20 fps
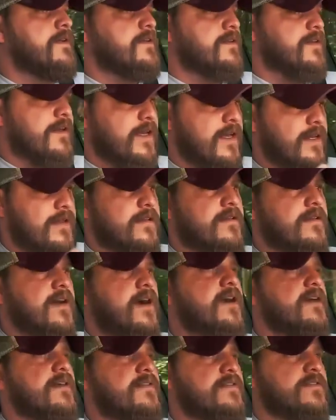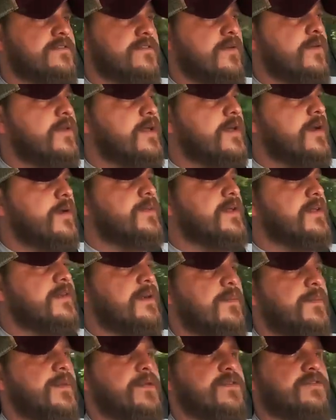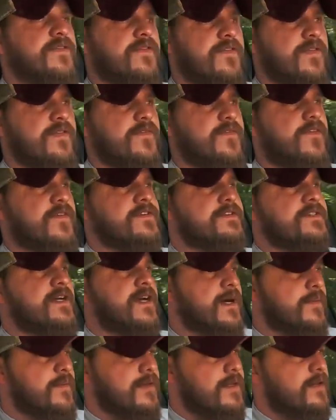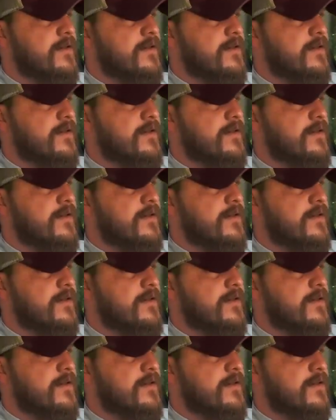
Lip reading: to get the tires slowly up to temperature for the first time,